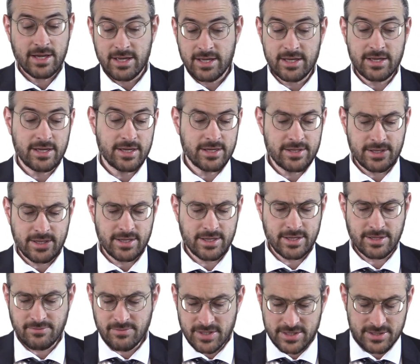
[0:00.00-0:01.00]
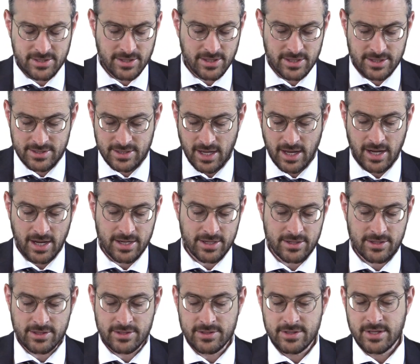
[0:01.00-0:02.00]
he he he admits to his
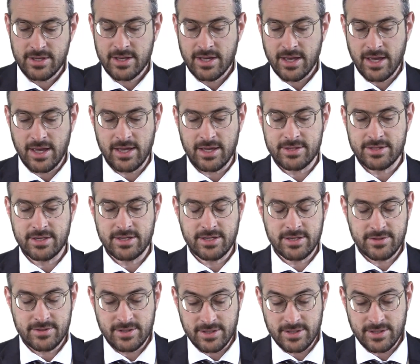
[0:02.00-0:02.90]
idol and he,